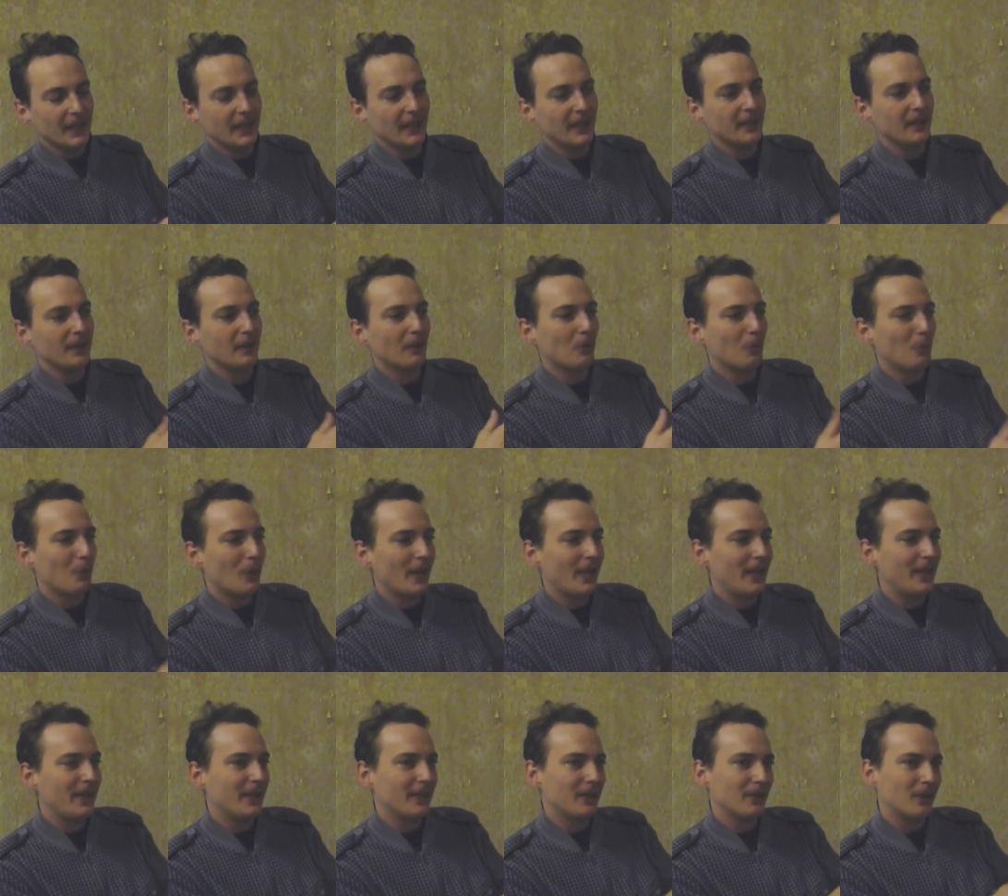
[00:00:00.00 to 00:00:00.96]
in a
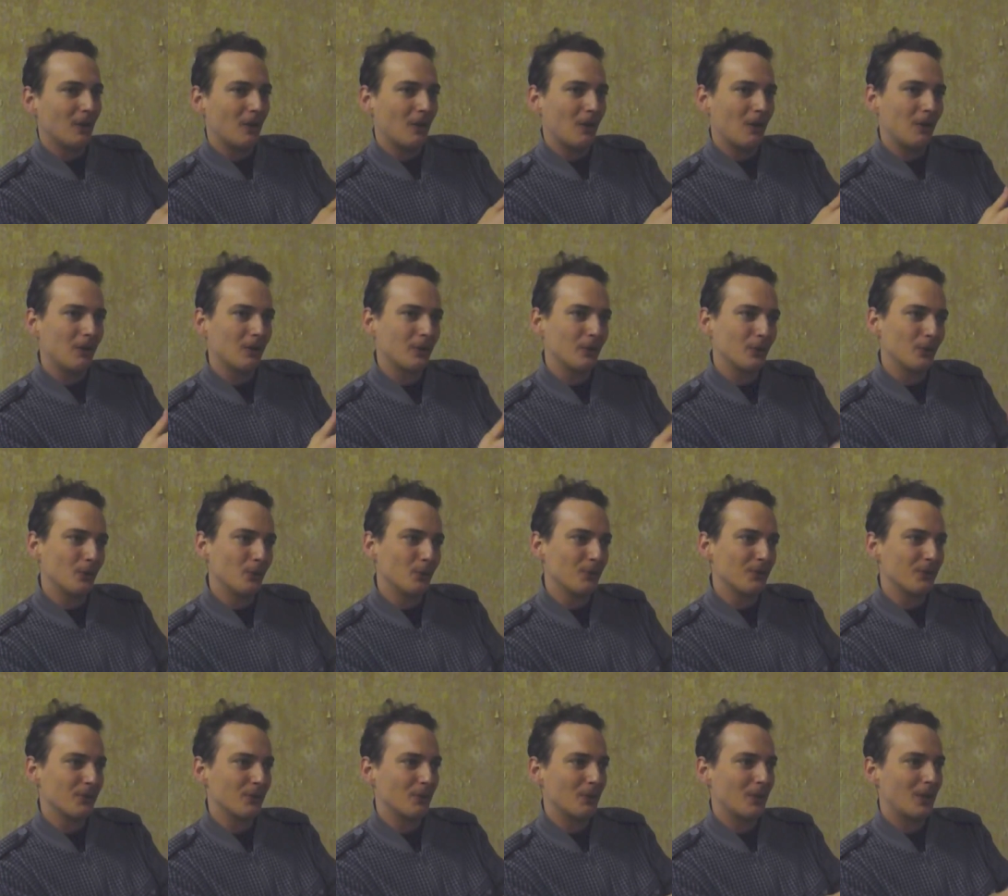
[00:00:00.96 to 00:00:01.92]
way it all
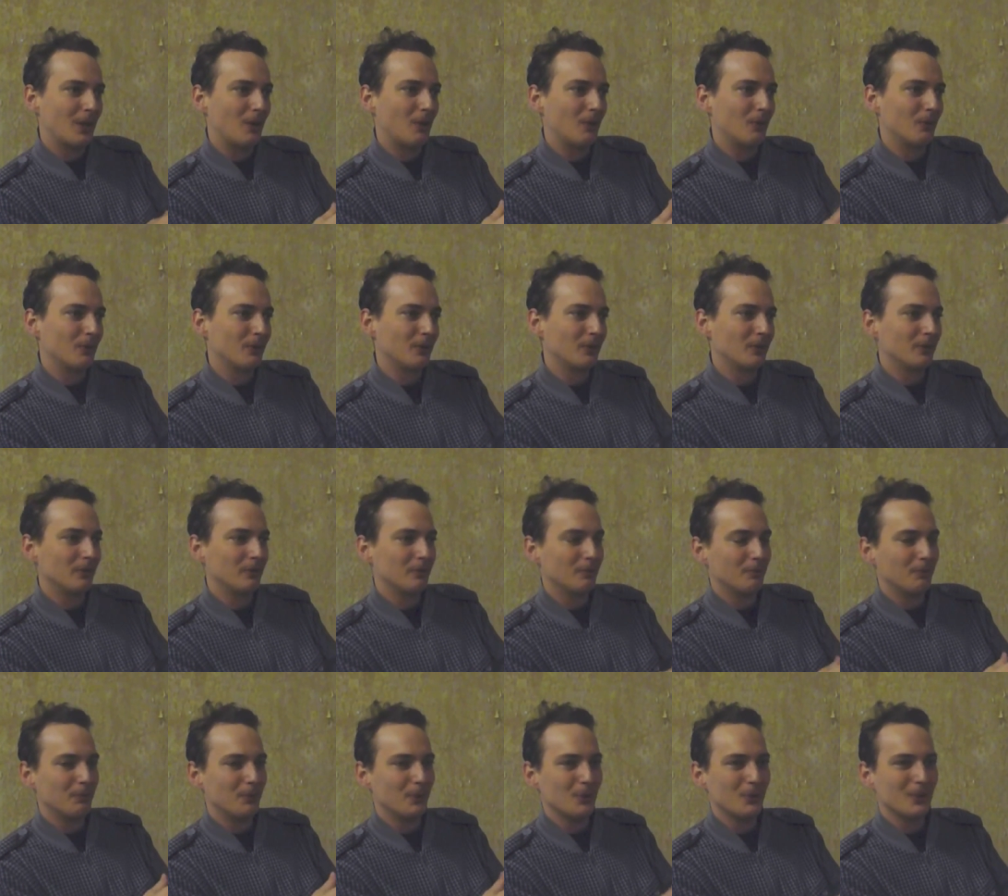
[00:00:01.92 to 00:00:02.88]
groups
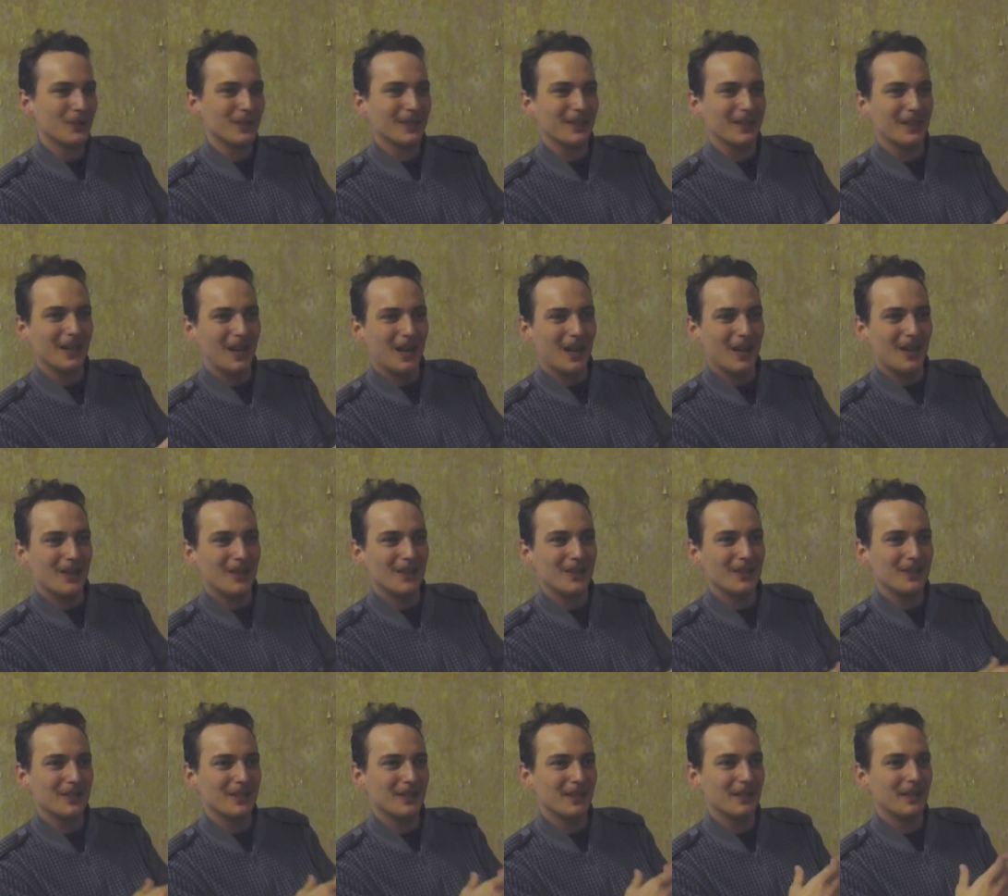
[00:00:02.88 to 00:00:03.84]
around music and
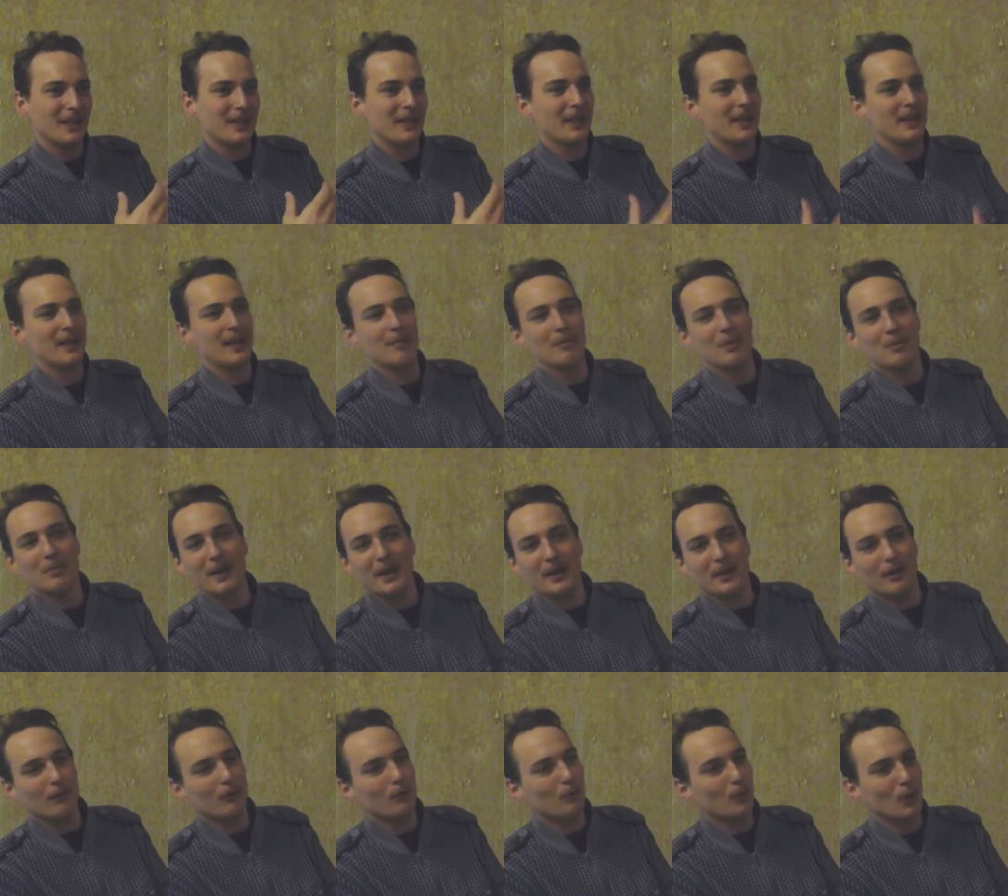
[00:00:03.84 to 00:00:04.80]
arts, and I'm a
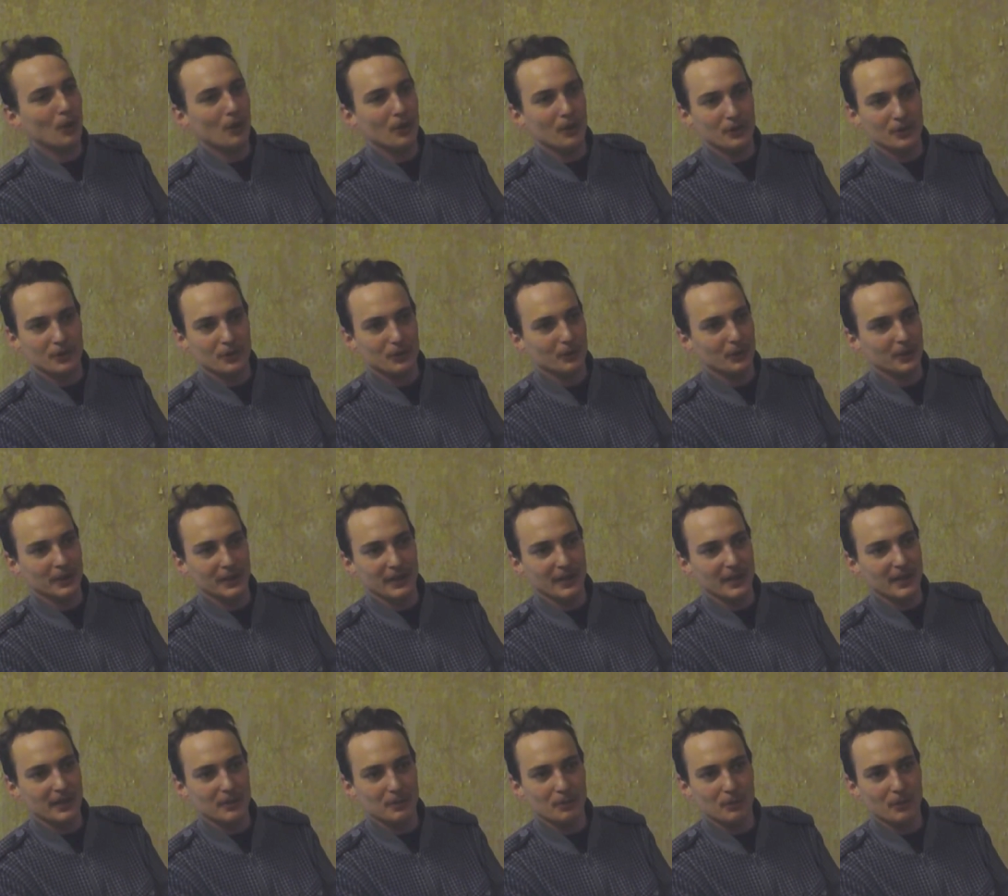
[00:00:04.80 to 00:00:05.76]
man of words, really.
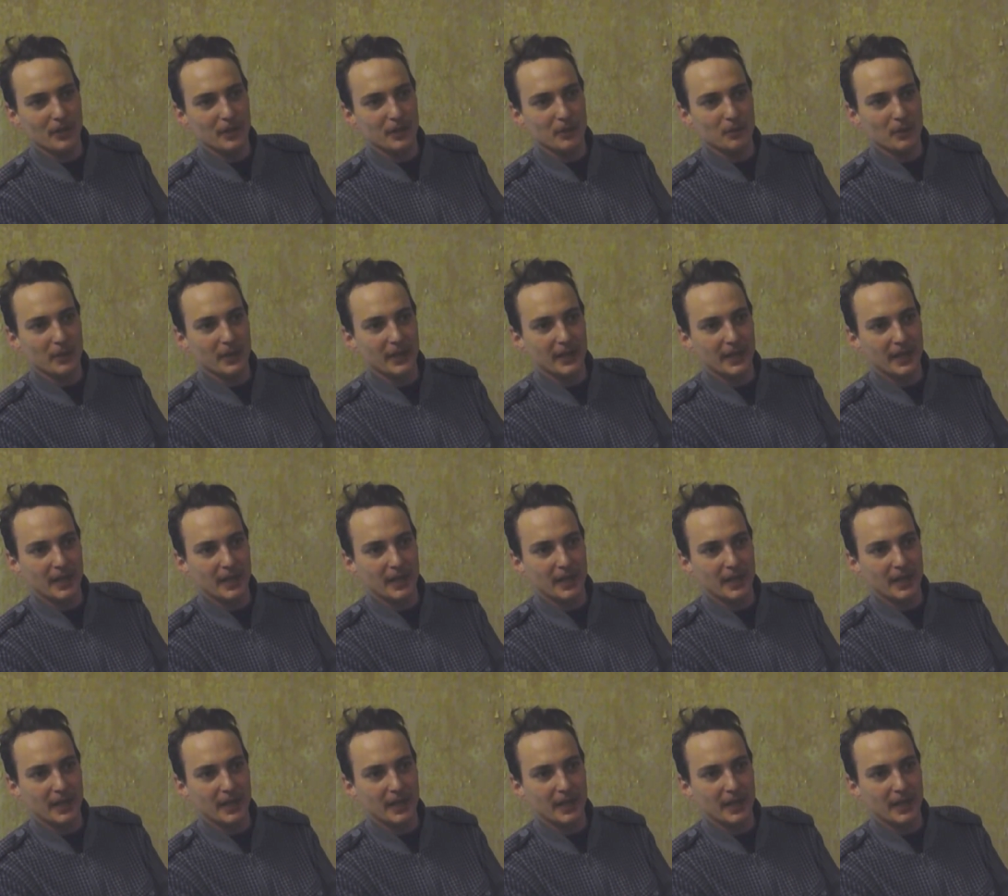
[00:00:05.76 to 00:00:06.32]
That's what I